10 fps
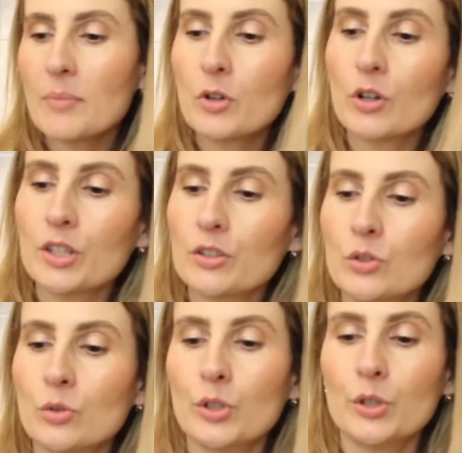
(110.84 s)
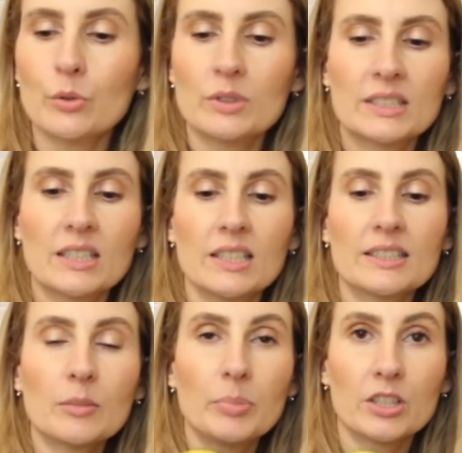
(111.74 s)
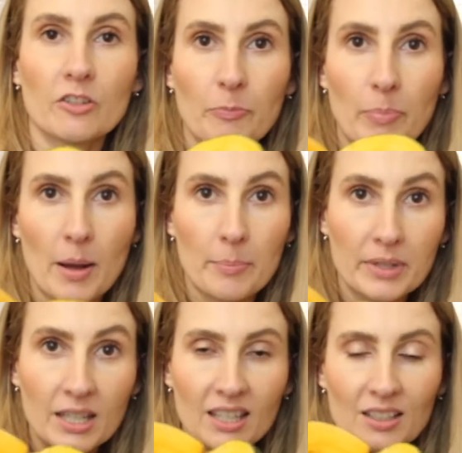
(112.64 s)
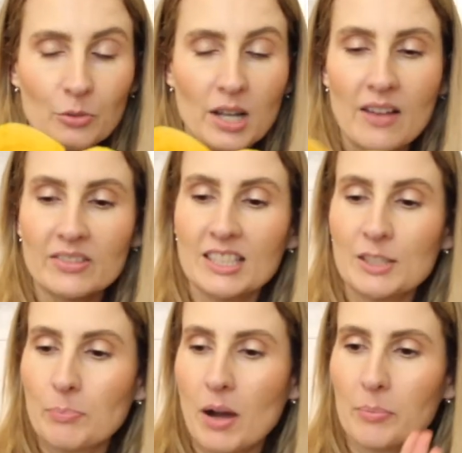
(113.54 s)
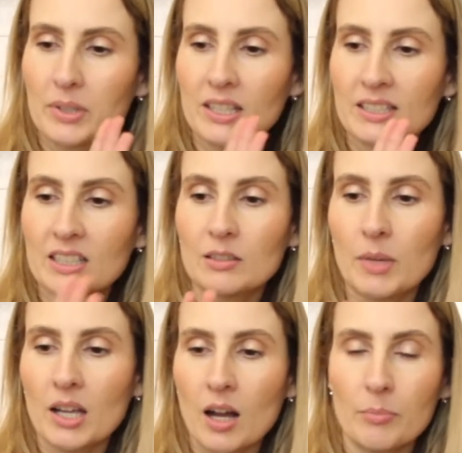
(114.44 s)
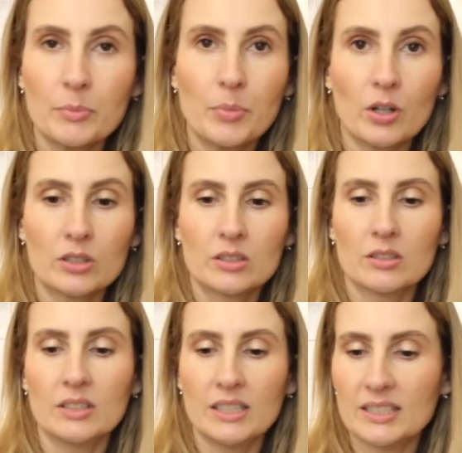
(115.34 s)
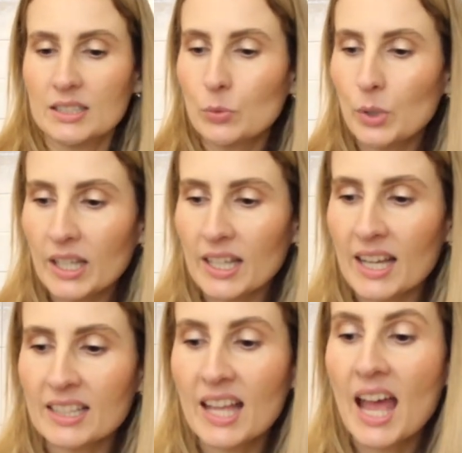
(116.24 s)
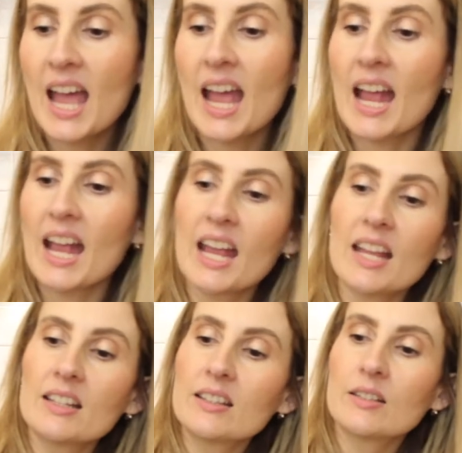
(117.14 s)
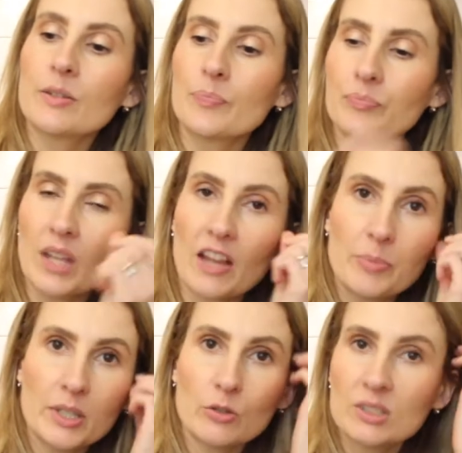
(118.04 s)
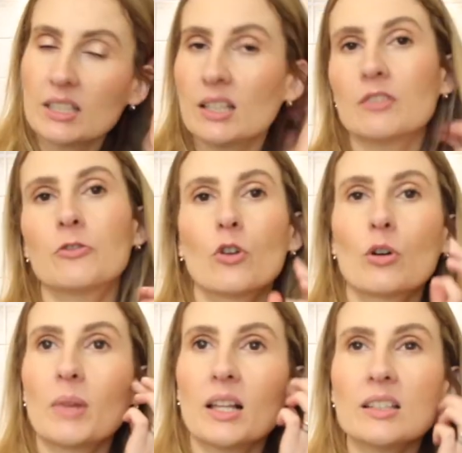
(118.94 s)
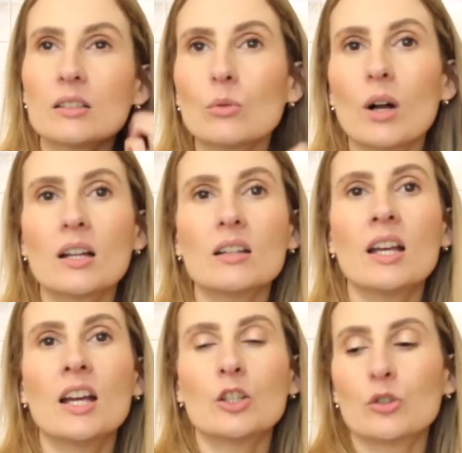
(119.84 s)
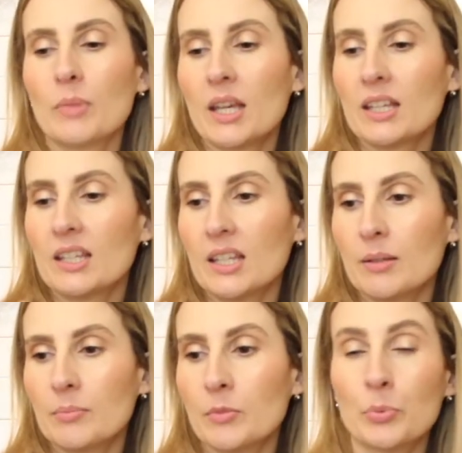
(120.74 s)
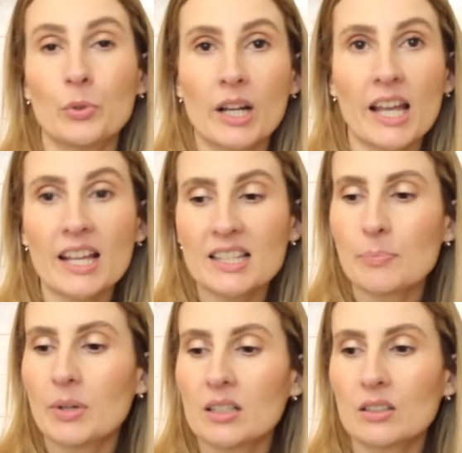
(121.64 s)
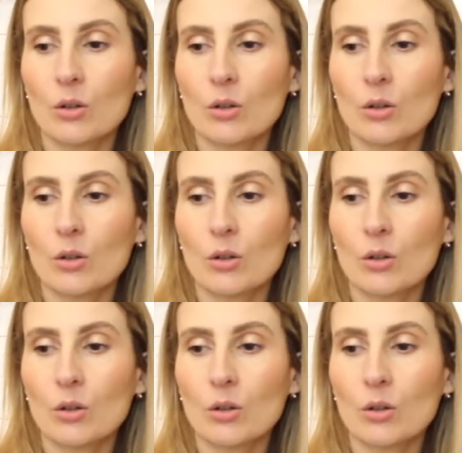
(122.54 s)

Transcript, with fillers: I'm going to use a little bit of pumpkin. We have this pumpkin that my hubby bought uh, this weekend, and um, I've been using it for my little one to make him purees, but